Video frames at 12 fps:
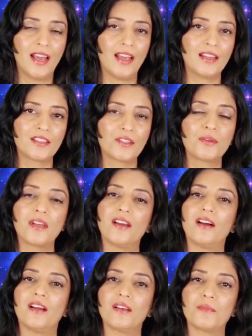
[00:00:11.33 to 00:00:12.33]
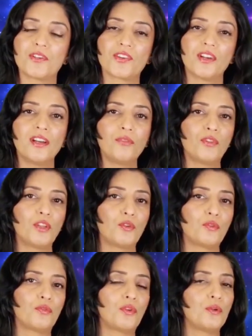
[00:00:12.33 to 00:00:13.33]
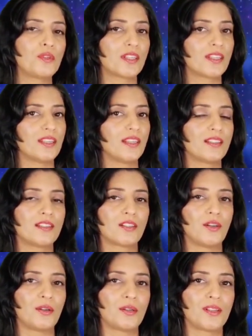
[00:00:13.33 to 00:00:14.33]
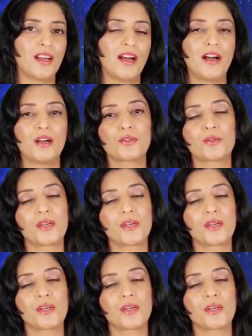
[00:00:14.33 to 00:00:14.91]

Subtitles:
and today I'll be sharing with you a few techniques on how to